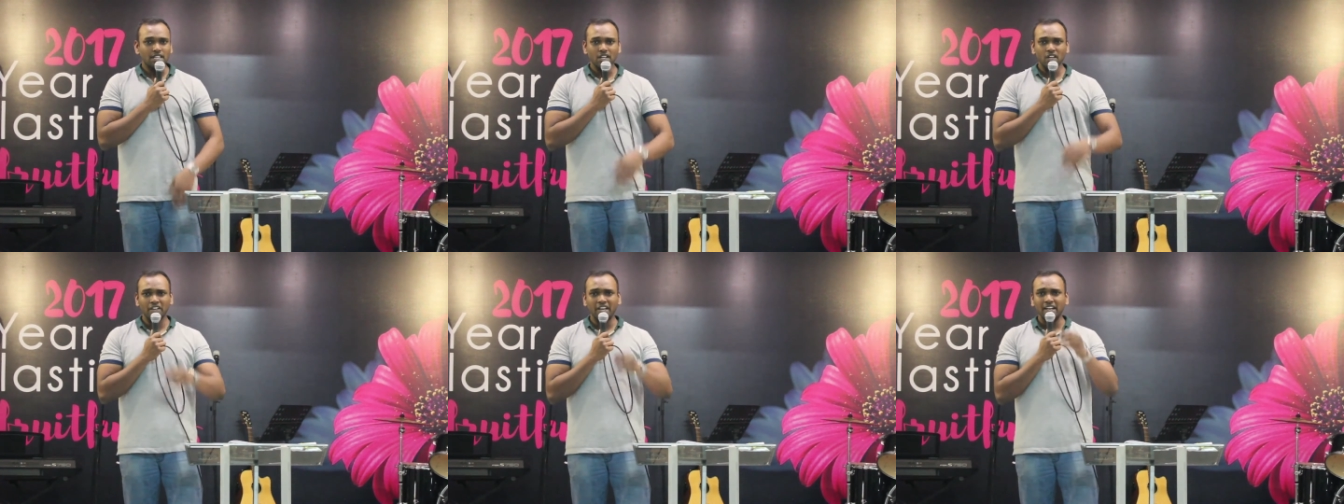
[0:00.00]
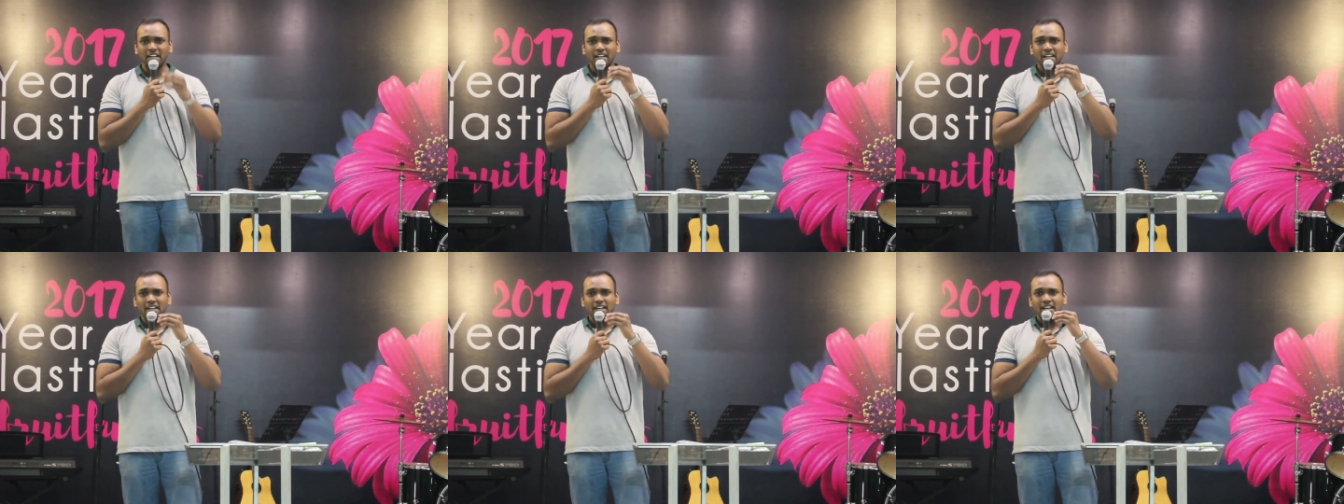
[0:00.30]

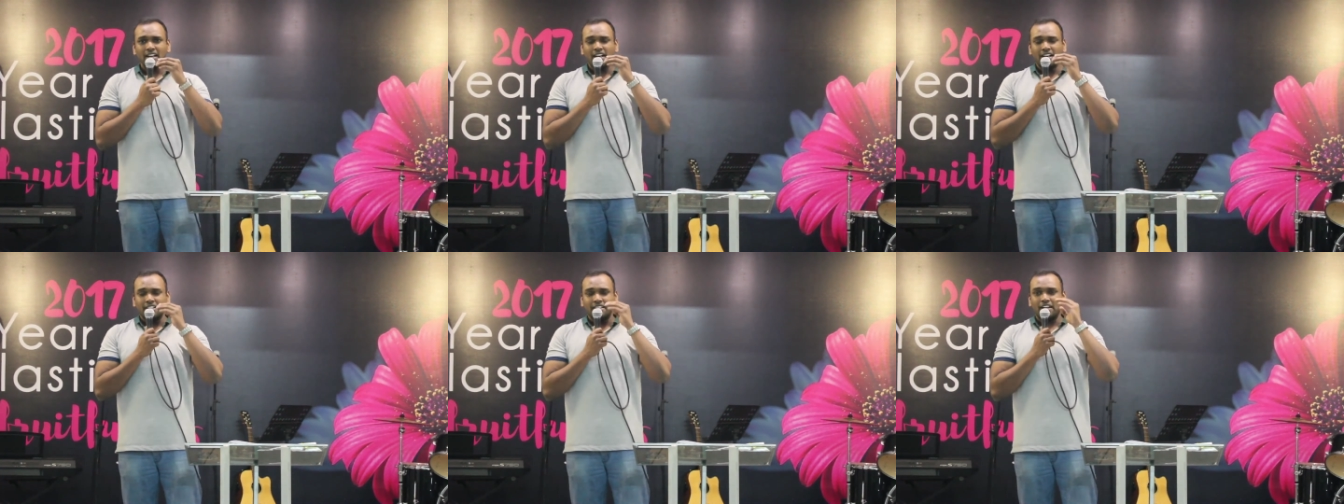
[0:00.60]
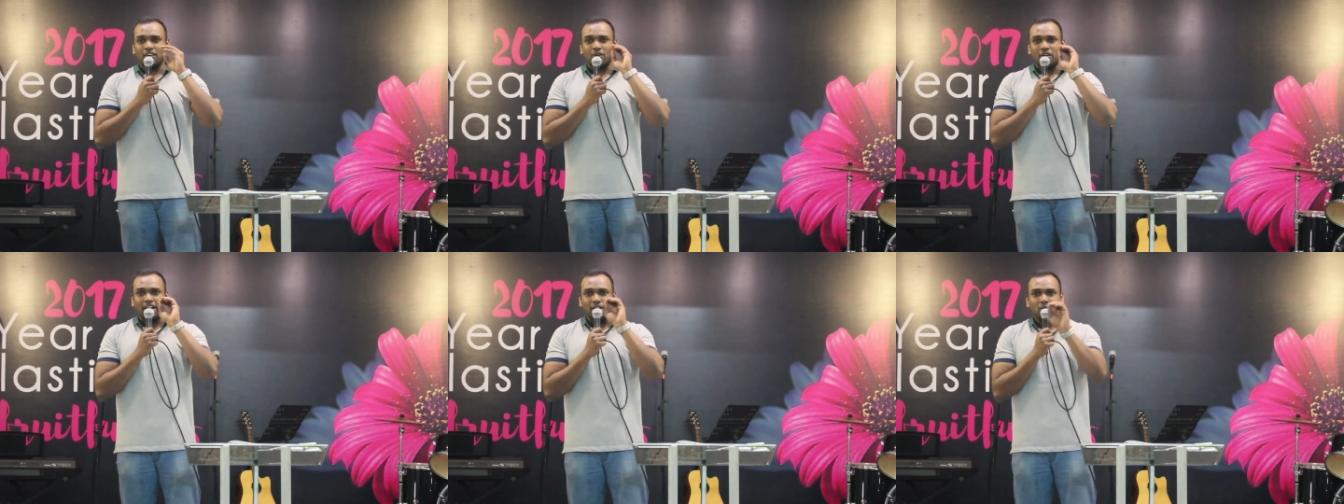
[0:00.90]
Okay.
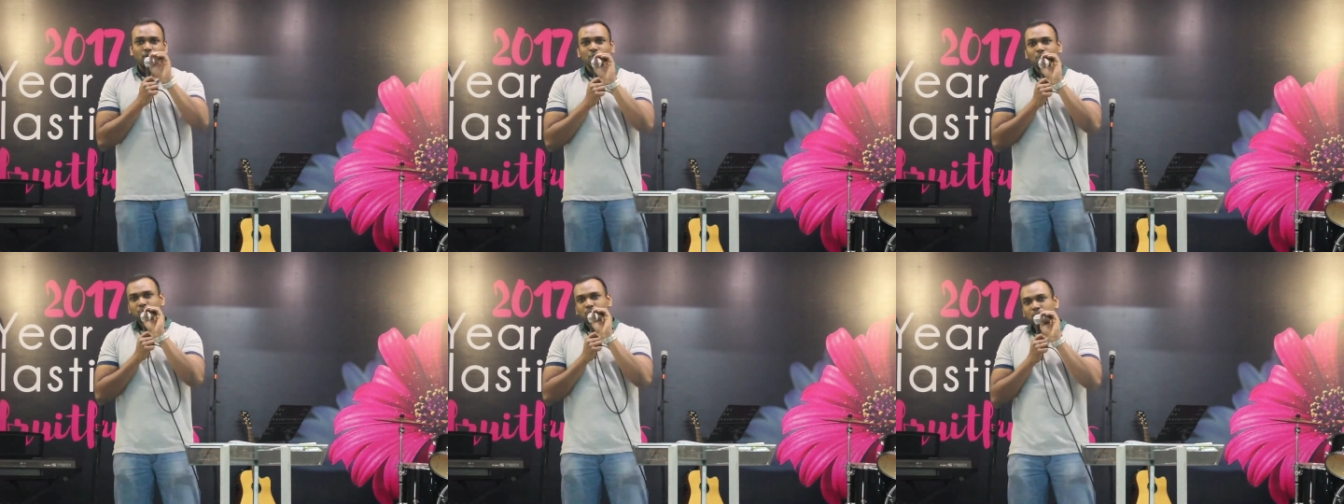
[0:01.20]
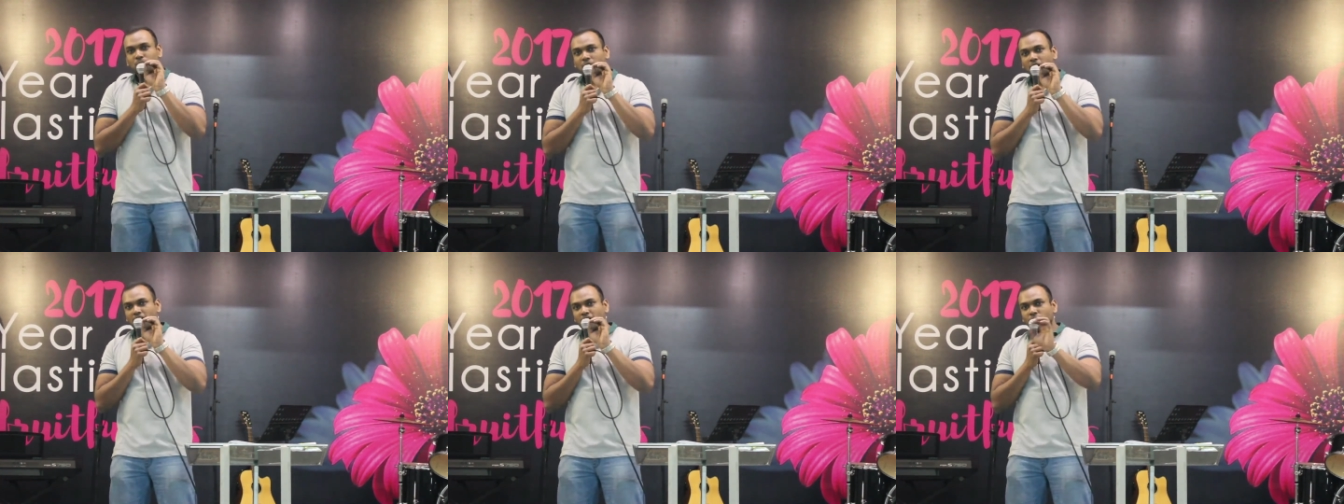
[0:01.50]
Now I want
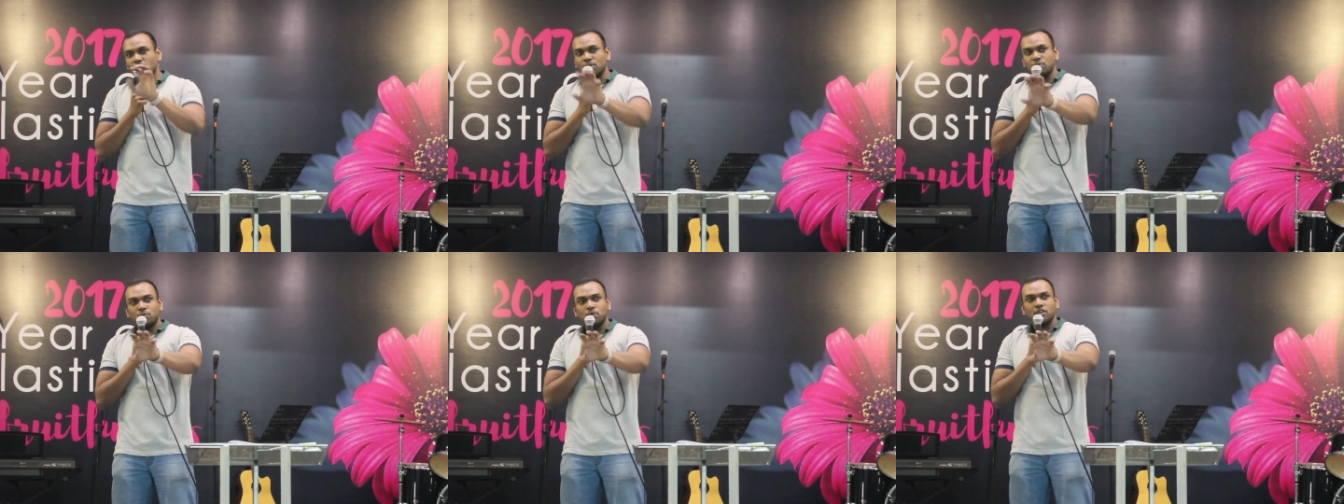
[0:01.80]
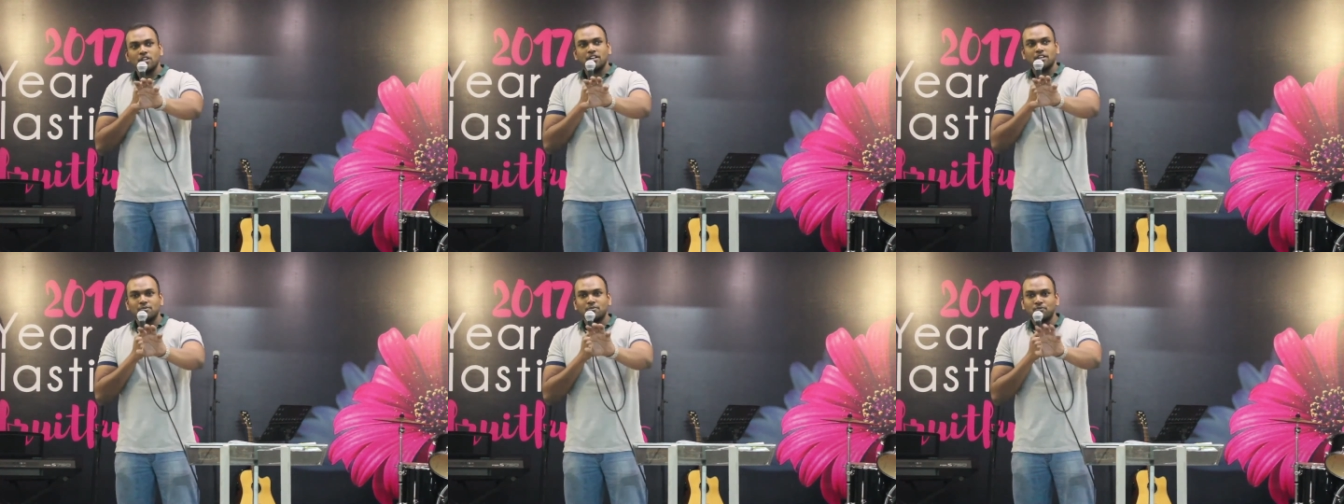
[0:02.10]
to I want to
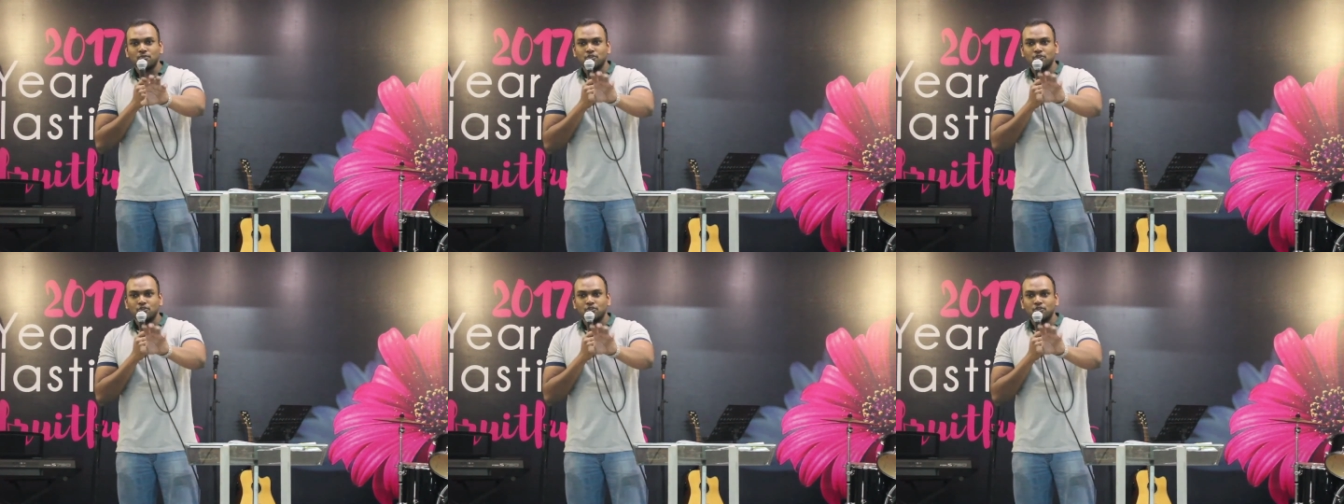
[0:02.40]
put a